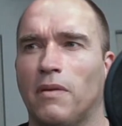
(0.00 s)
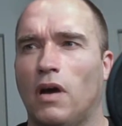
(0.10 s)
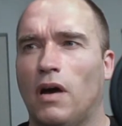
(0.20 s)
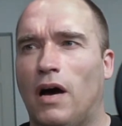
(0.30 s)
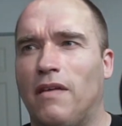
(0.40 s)

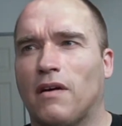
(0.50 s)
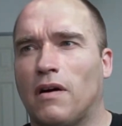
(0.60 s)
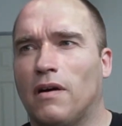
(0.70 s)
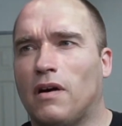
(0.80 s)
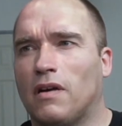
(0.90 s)
I think I'm going
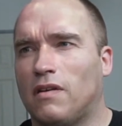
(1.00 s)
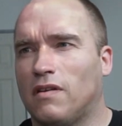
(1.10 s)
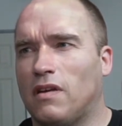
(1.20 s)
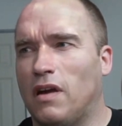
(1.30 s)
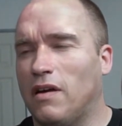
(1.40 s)
to cut
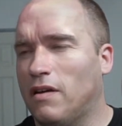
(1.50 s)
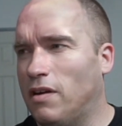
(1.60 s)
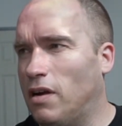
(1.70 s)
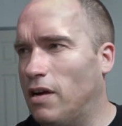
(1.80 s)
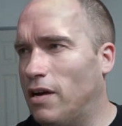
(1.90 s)

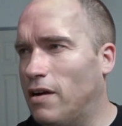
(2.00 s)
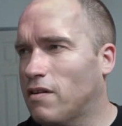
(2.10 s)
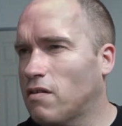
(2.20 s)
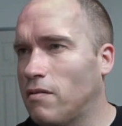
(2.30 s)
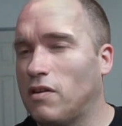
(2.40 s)
the
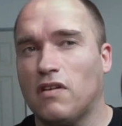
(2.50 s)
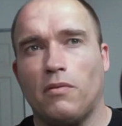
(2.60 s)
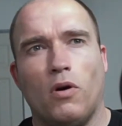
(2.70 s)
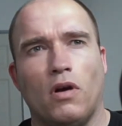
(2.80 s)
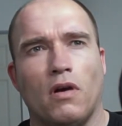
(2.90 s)
stream at this
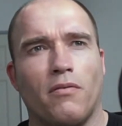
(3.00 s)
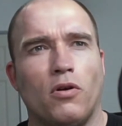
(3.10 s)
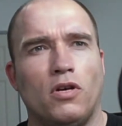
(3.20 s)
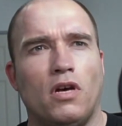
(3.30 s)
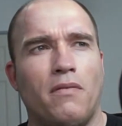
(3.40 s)
point.
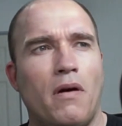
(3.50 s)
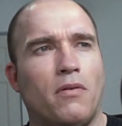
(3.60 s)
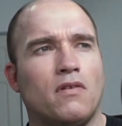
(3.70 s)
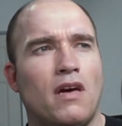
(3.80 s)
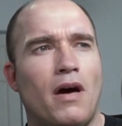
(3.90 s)
Appreciate people
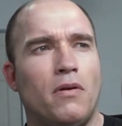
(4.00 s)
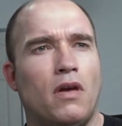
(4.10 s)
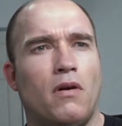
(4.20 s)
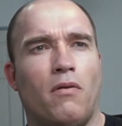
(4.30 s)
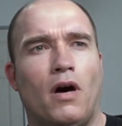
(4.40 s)
stopping in
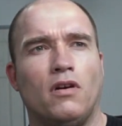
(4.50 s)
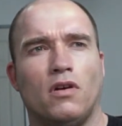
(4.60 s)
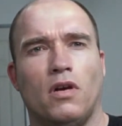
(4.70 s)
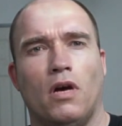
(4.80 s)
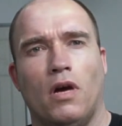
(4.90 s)
and
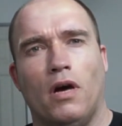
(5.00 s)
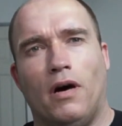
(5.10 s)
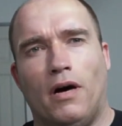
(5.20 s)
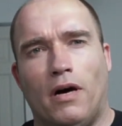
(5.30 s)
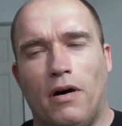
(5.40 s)
watching.
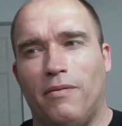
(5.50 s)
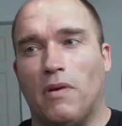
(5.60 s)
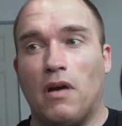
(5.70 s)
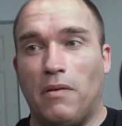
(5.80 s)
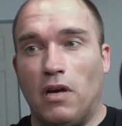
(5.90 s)

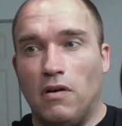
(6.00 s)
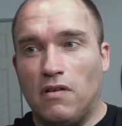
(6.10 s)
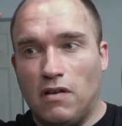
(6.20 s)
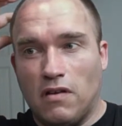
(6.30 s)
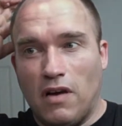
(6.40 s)
Anybody who sees
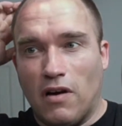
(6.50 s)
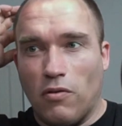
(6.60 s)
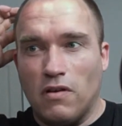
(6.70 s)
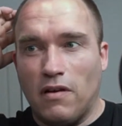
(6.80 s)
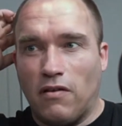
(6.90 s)
this
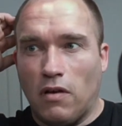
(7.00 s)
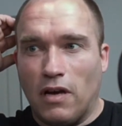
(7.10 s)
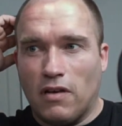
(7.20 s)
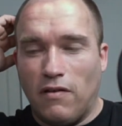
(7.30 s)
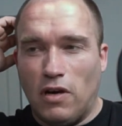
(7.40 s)
afterwards, if you like
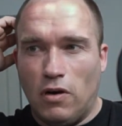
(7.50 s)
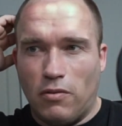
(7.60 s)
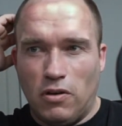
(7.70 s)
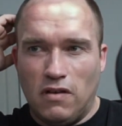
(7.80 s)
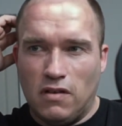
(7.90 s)
the video,
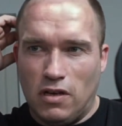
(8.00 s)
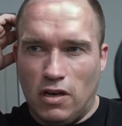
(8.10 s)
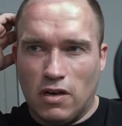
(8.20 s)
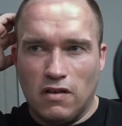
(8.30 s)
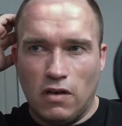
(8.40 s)
please
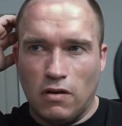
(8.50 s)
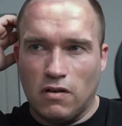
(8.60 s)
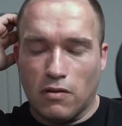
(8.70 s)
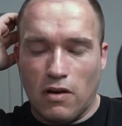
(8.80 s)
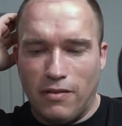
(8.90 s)
consider
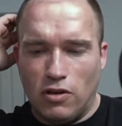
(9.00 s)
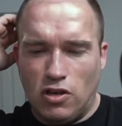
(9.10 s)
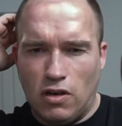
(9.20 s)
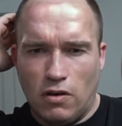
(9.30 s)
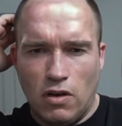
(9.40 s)
subscribing to the
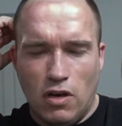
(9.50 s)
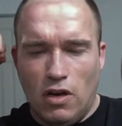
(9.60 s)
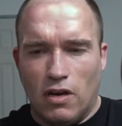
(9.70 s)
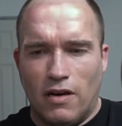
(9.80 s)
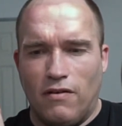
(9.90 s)
channel.
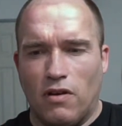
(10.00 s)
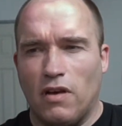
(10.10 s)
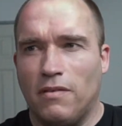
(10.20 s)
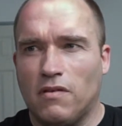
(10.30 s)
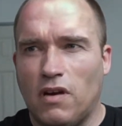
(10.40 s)
Give it a
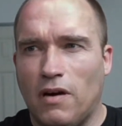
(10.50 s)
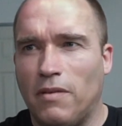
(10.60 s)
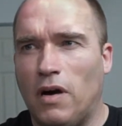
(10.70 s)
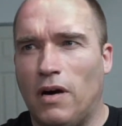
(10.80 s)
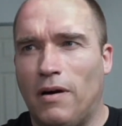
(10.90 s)
thumbs up.
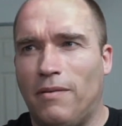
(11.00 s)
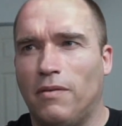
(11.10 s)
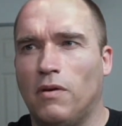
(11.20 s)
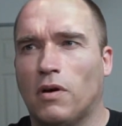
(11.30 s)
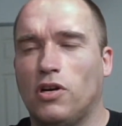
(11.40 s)

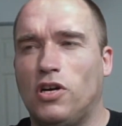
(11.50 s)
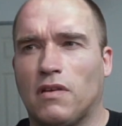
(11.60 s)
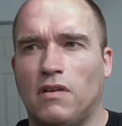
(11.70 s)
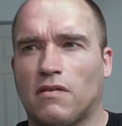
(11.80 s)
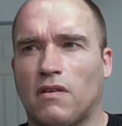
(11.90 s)
You can check the
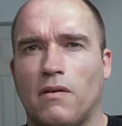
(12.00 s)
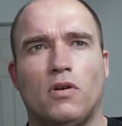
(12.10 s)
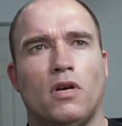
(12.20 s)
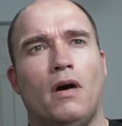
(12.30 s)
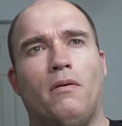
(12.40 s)

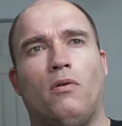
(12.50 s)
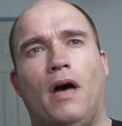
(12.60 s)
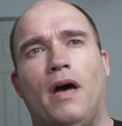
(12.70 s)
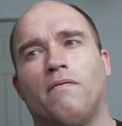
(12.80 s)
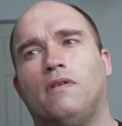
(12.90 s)
description. I will
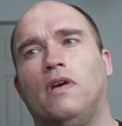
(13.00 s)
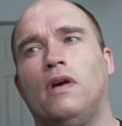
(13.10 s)
have the